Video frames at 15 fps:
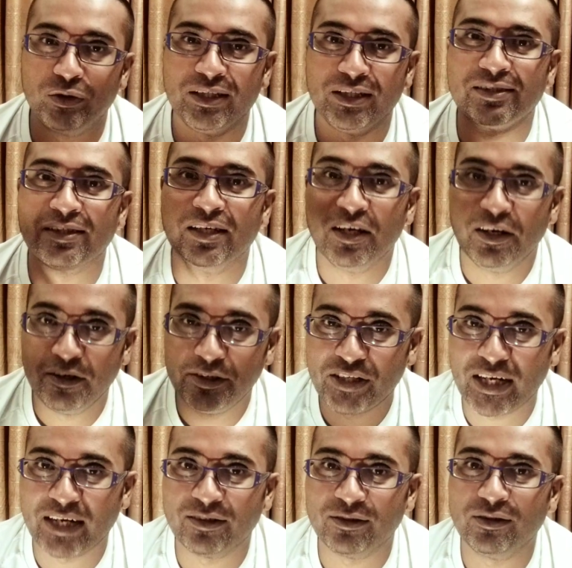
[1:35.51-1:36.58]
this
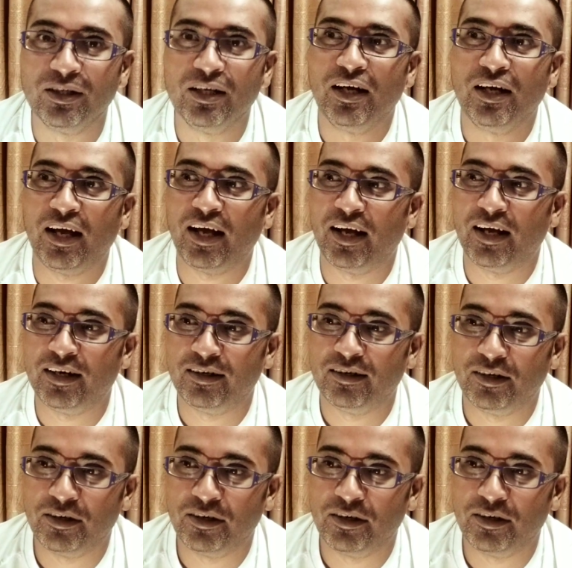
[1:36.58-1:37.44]
channel and